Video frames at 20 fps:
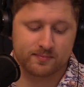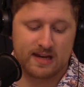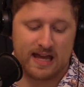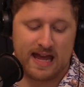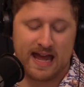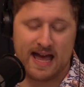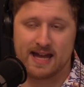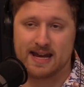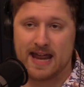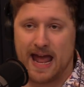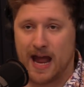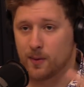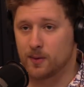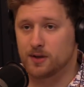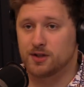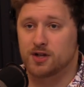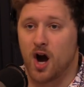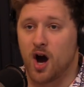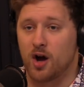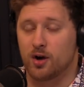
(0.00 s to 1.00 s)
and
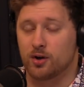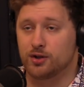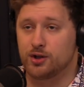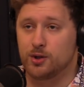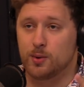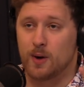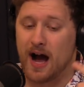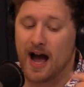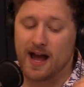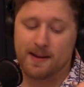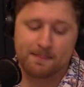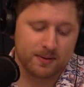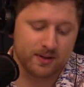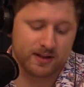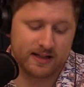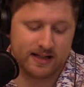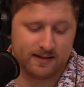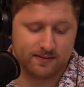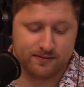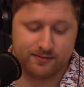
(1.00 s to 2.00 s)
Aaron Donald, who I
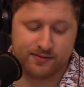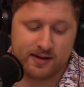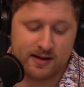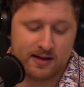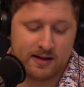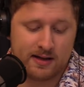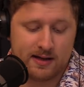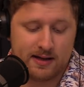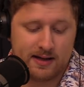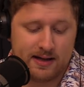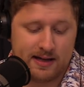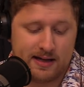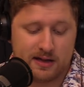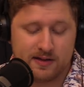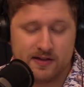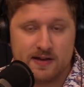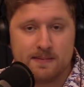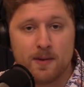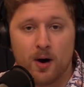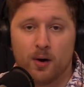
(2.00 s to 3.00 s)
believe is
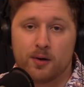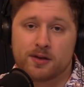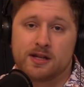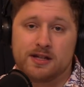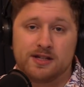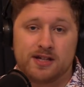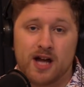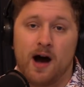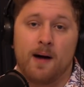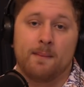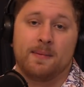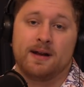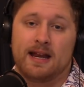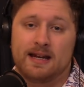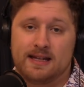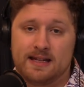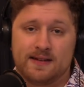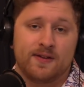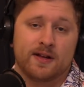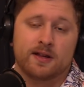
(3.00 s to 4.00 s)
the most
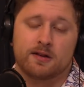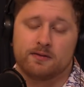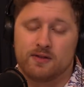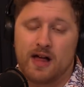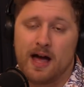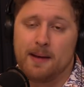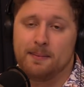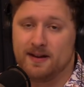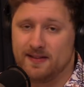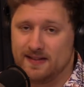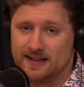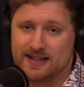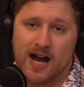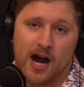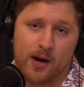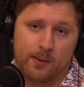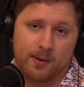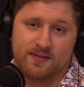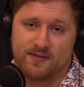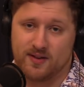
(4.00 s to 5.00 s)
dominant defensive lineman in the
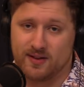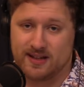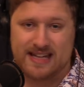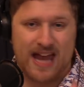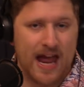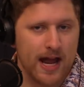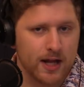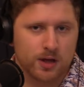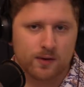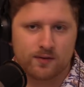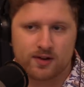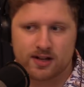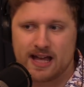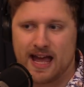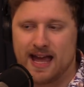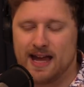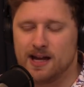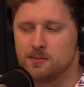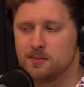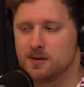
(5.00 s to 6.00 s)
entire NFL. He takes over
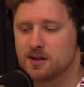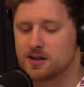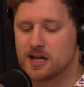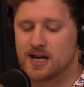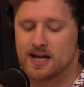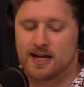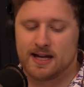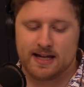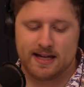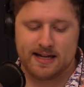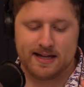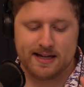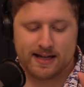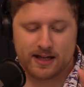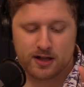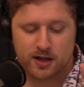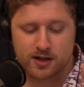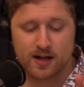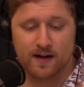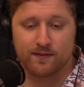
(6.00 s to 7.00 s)
games. He
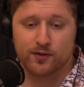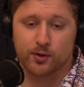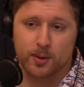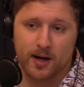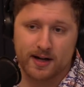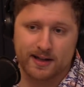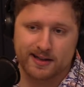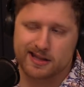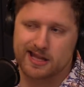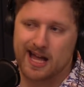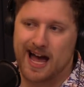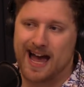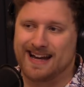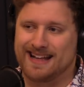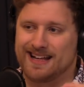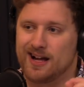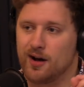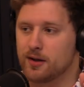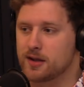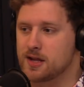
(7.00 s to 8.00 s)
can stuff the run inside.
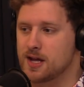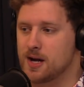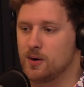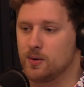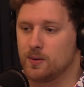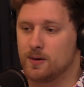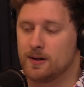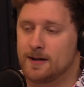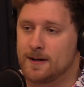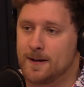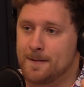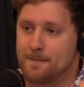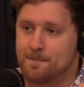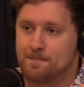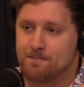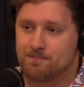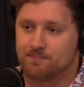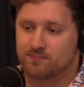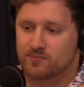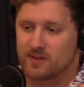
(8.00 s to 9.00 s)
He also,
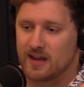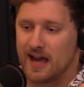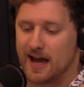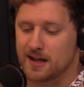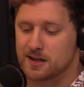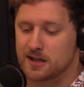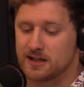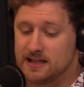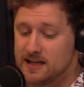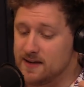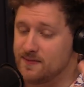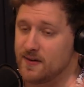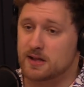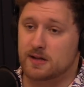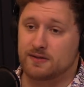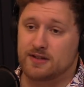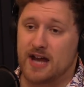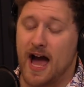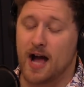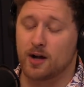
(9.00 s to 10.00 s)
as a
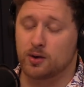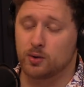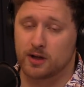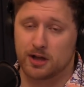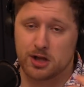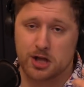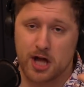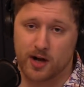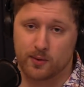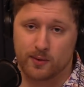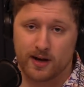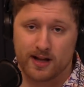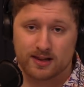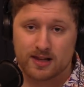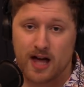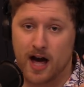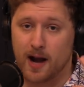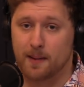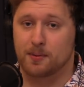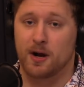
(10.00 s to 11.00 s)
defensive tackle, can generate a
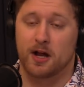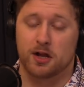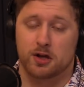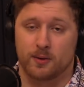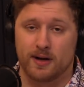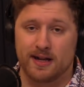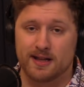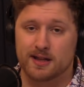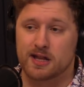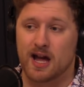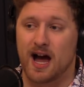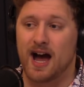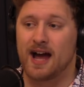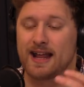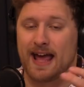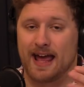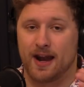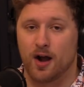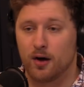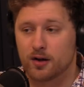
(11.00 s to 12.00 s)
lot of pressure
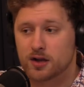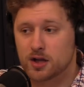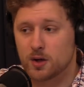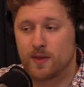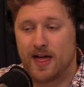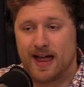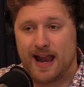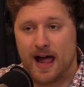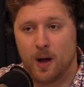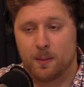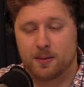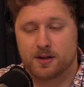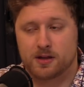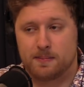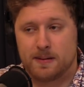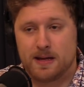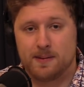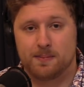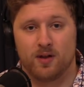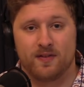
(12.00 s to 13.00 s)
inside, and also that helps the
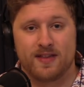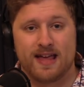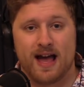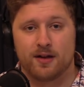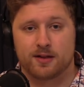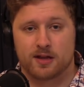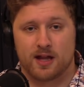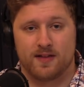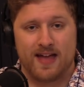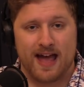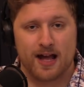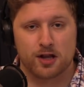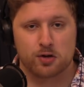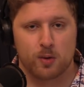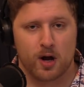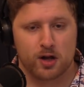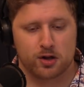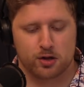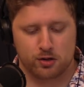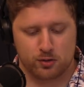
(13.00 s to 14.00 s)
people on the outside, the edge
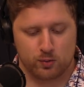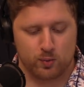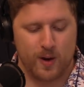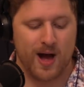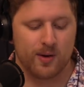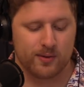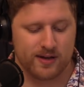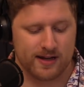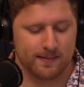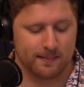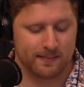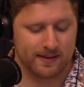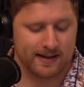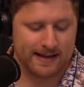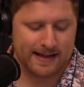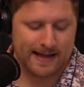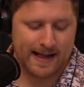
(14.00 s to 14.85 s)
rushers around him.